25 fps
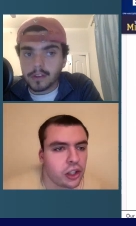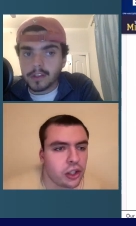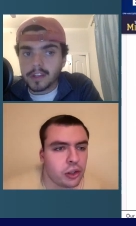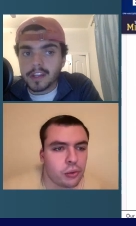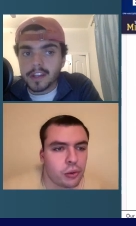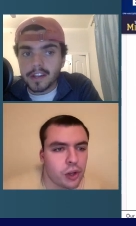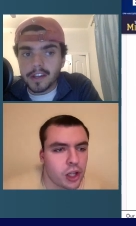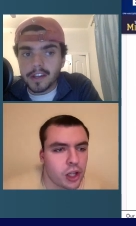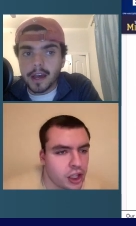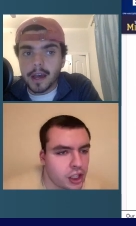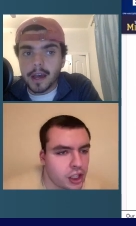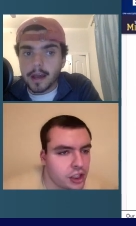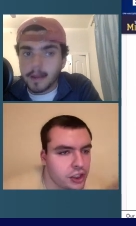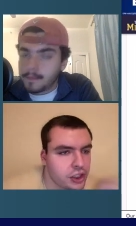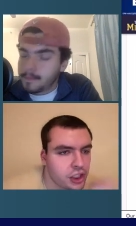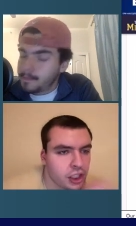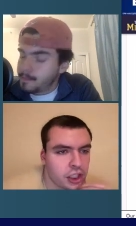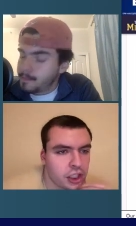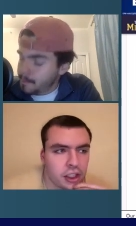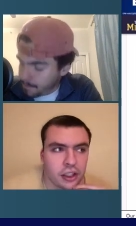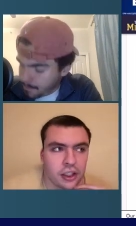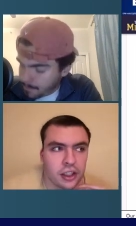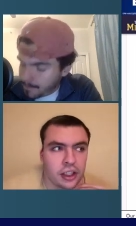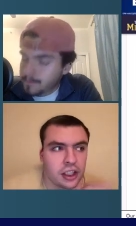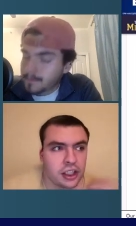Speaker 1: it with
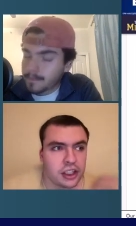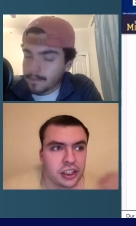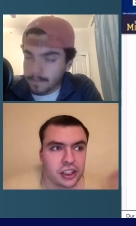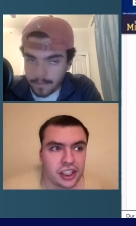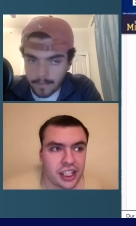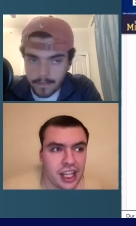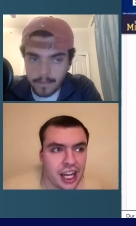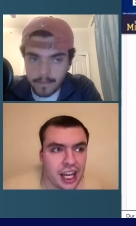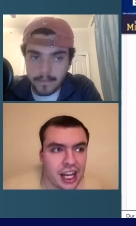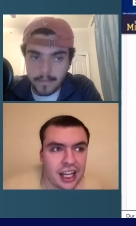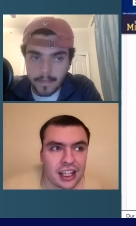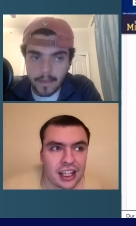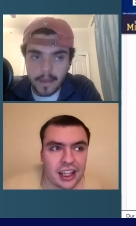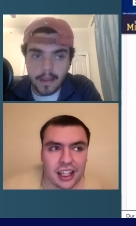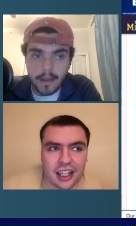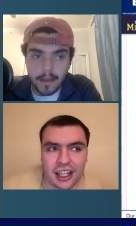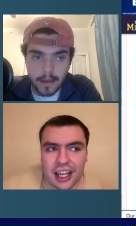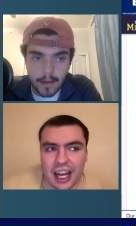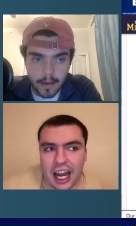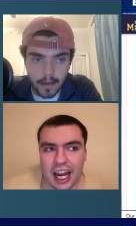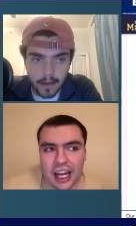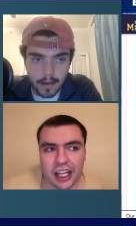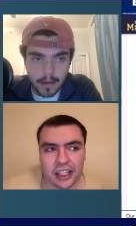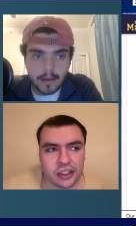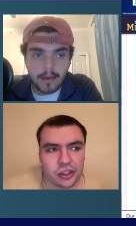is getting the
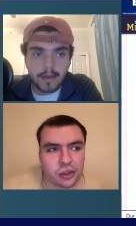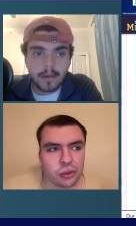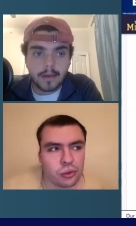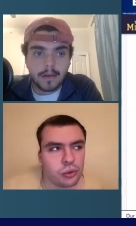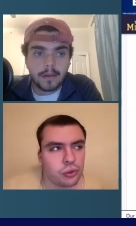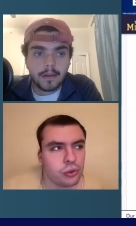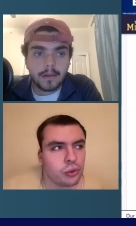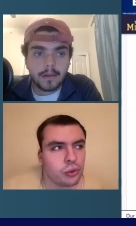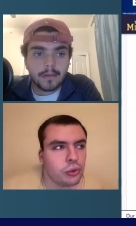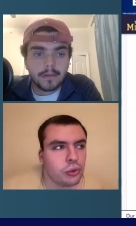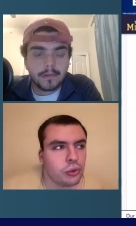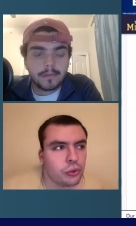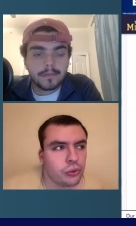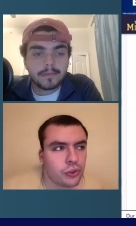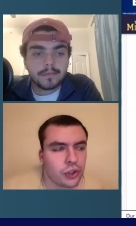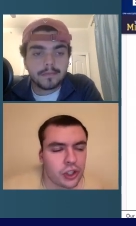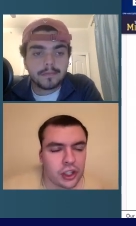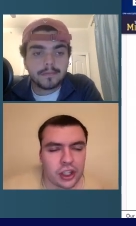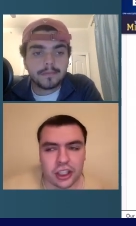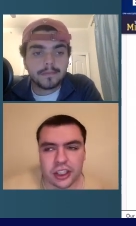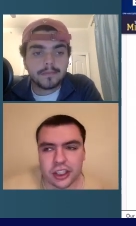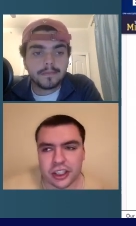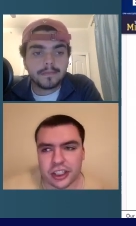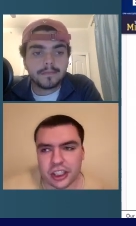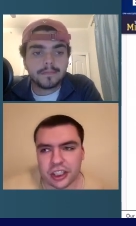guys who who
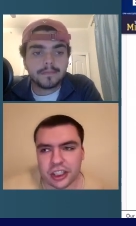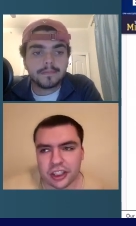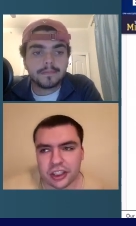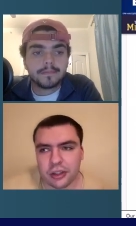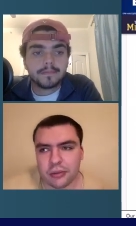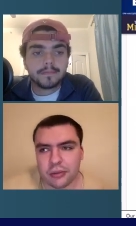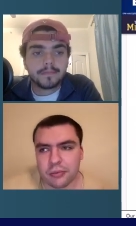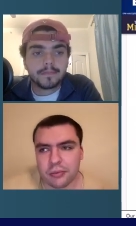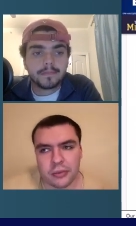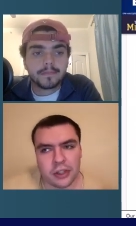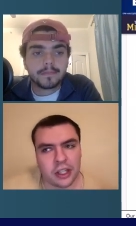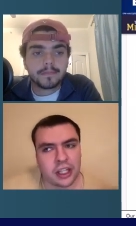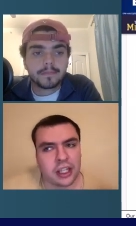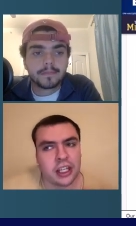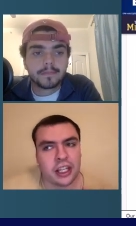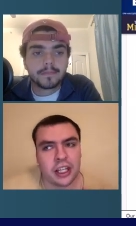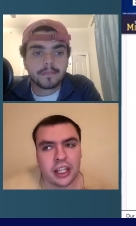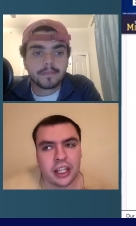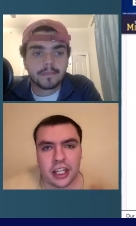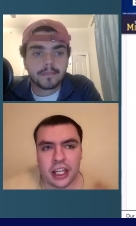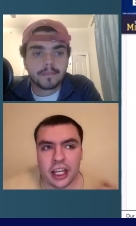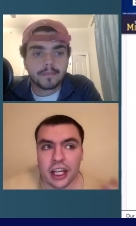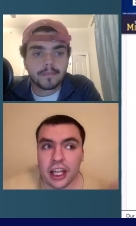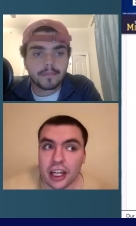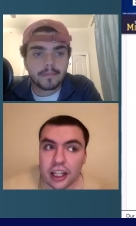fit the system,
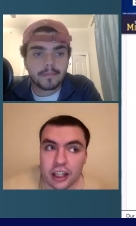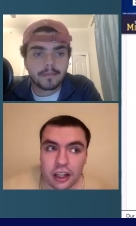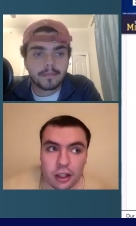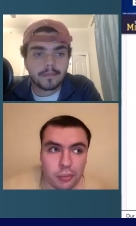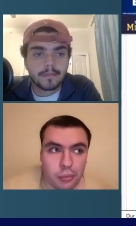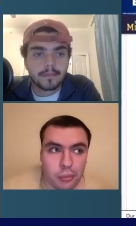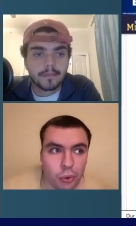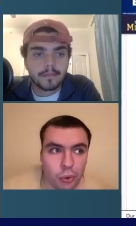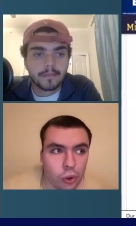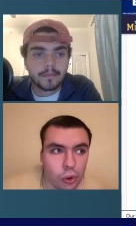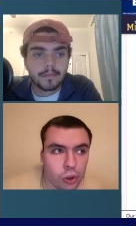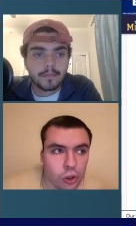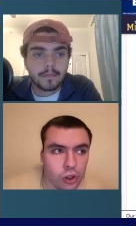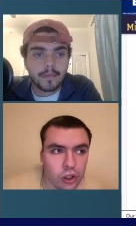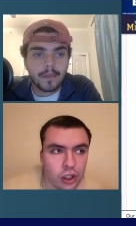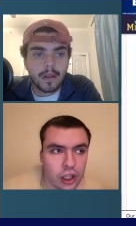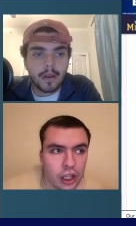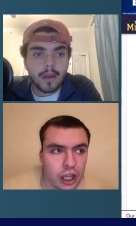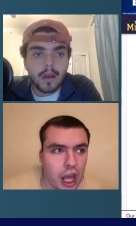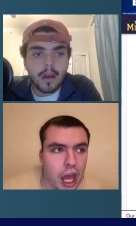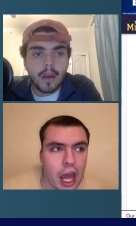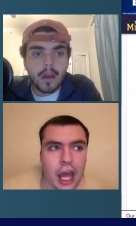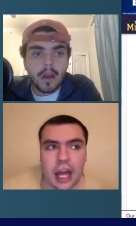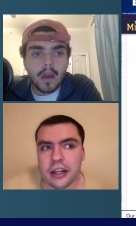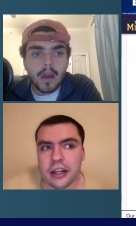hitting the portal
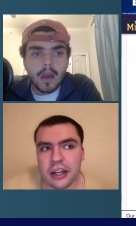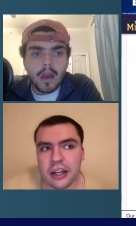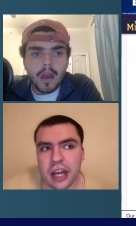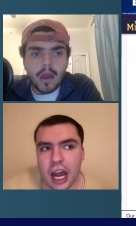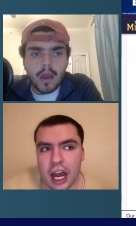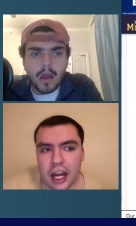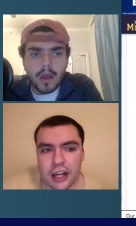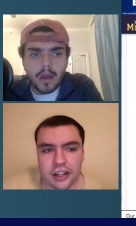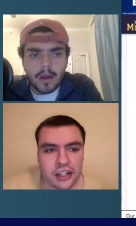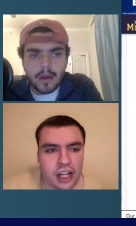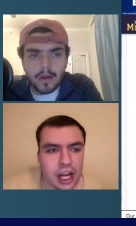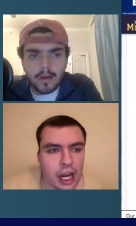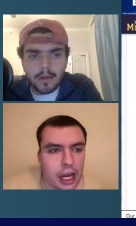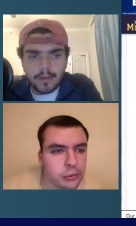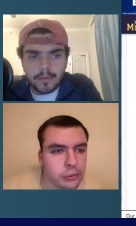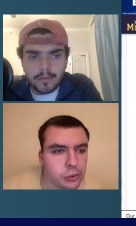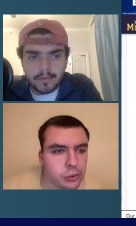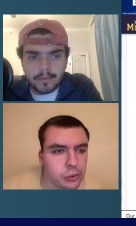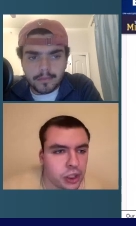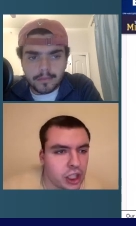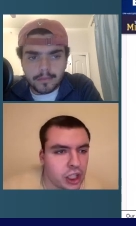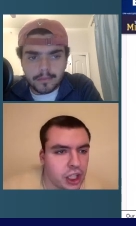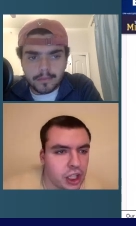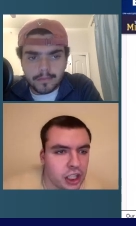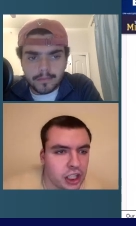at at
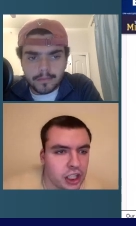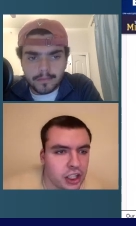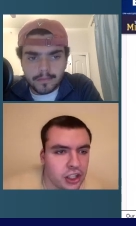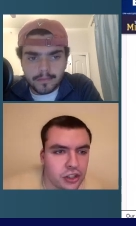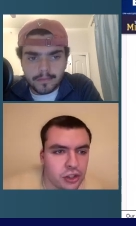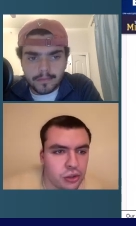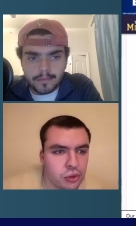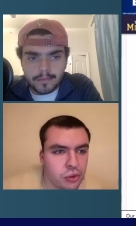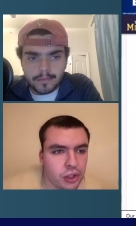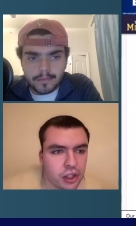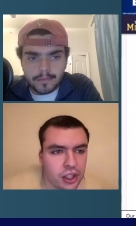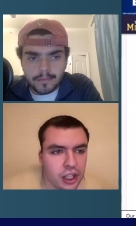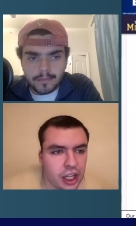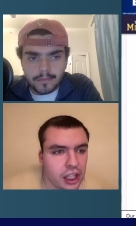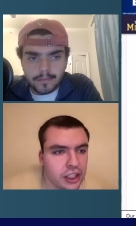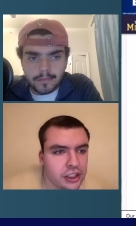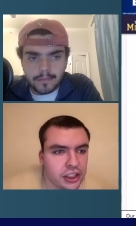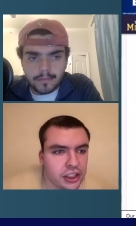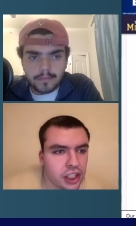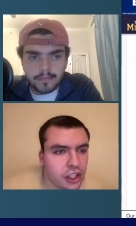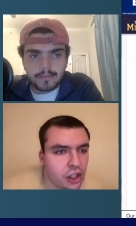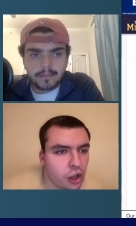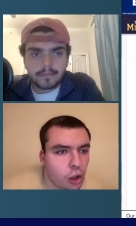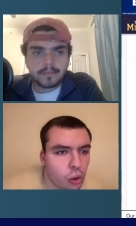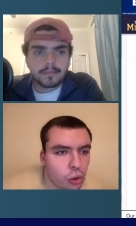times when they need to with
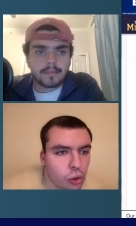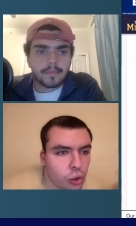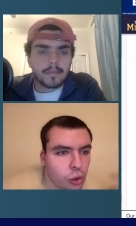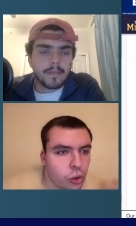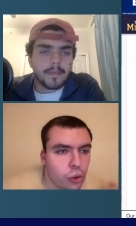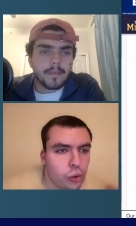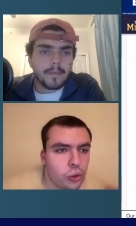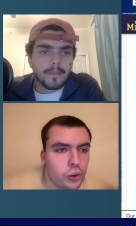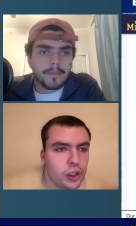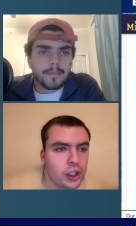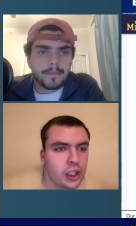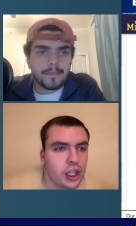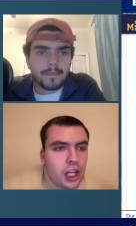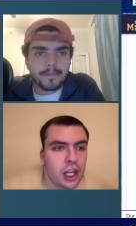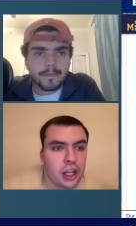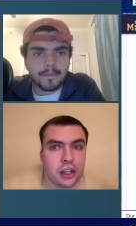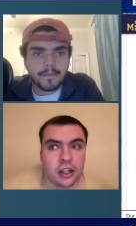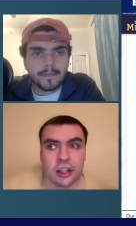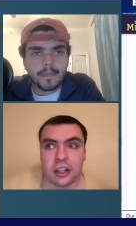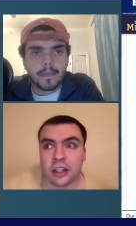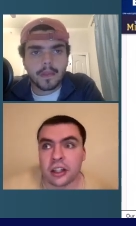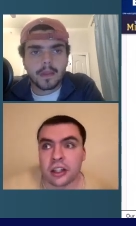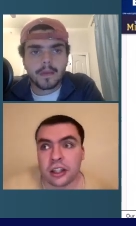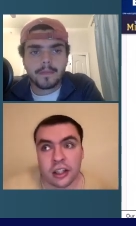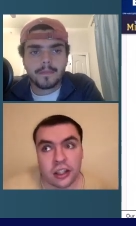guys like Olu. And
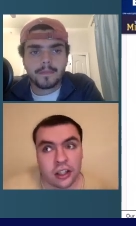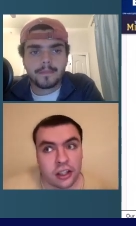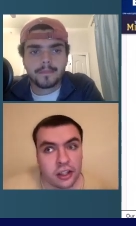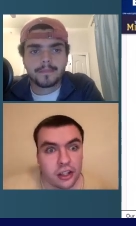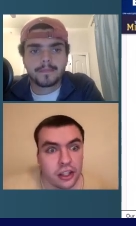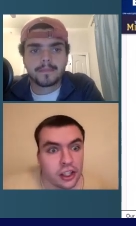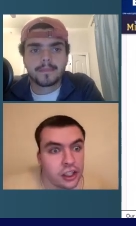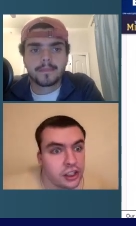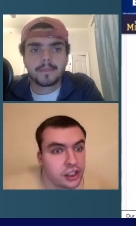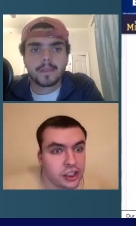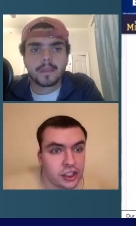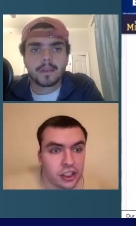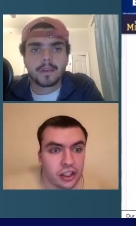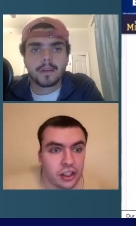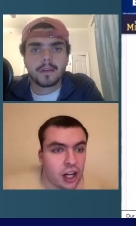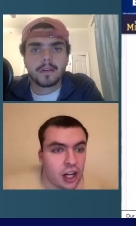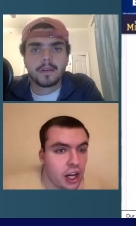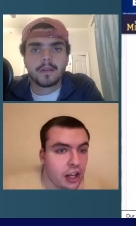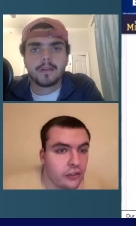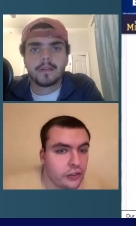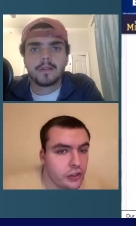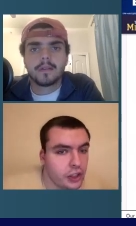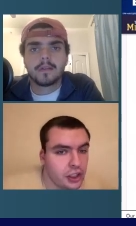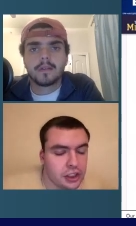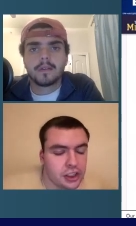then this year,
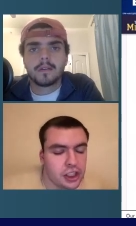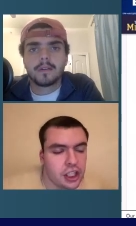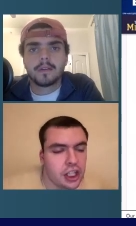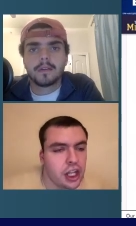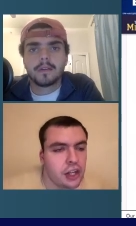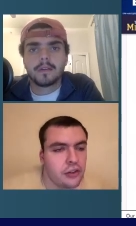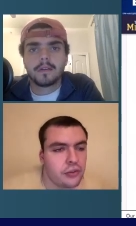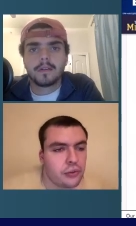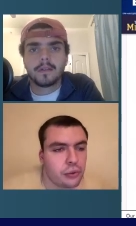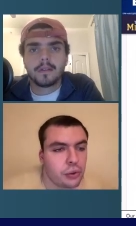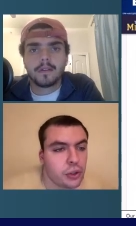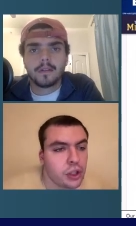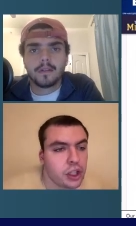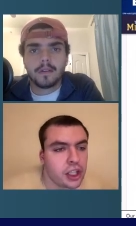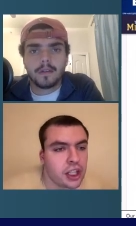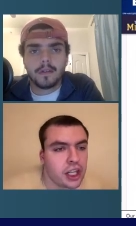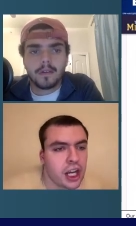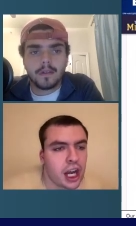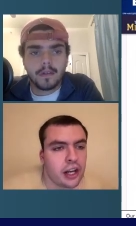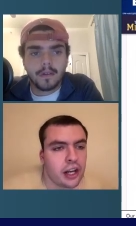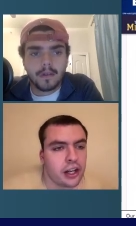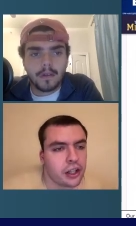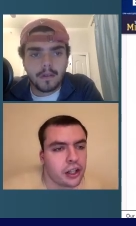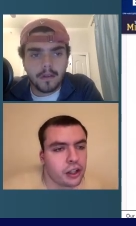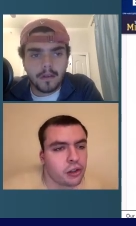obviously, they've really
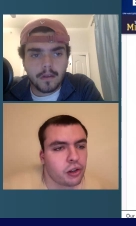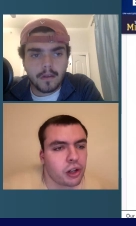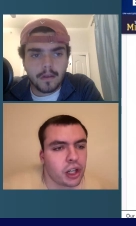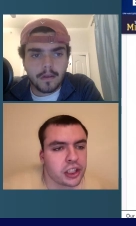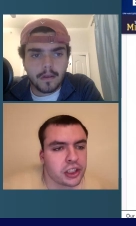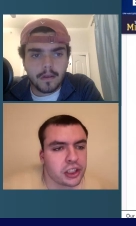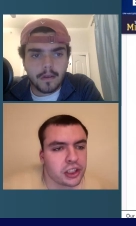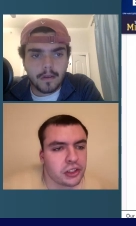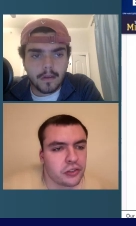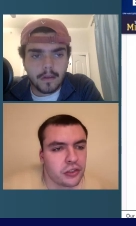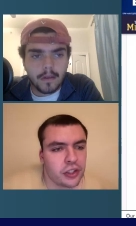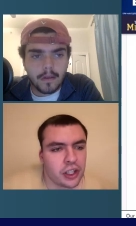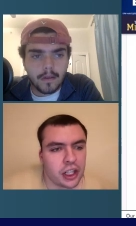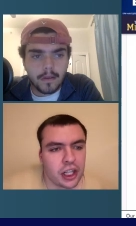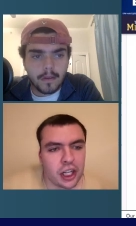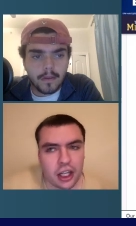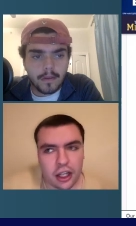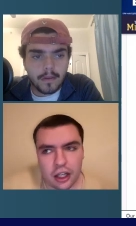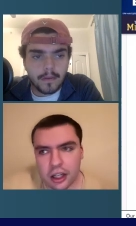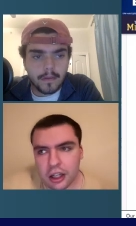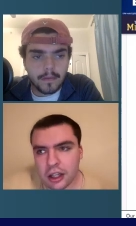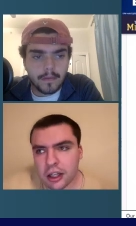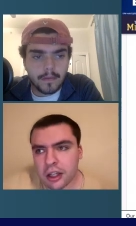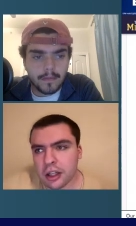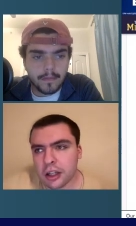gotten aggressive in it.